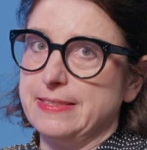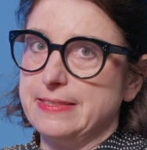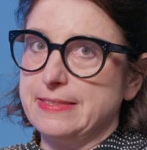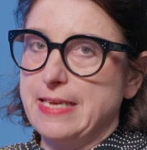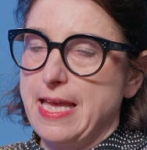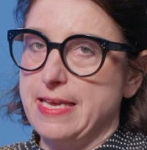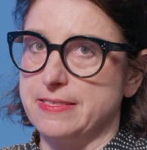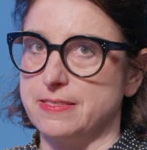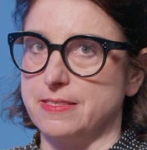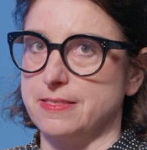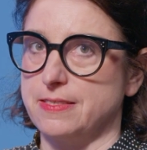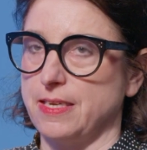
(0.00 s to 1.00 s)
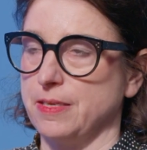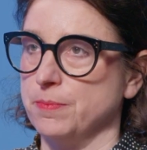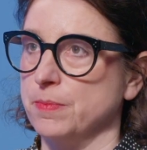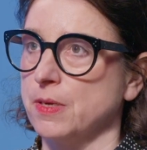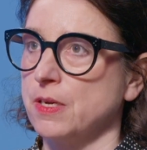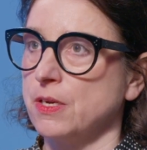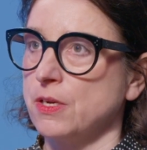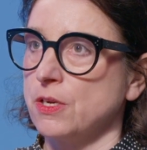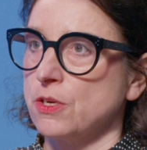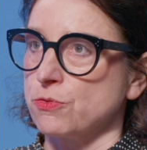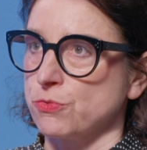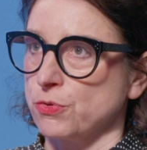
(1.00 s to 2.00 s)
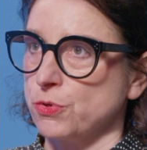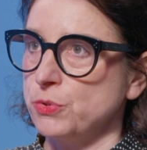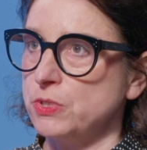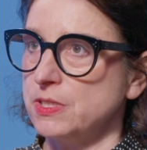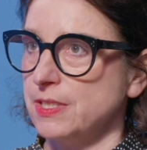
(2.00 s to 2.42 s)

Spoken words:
It has the same root,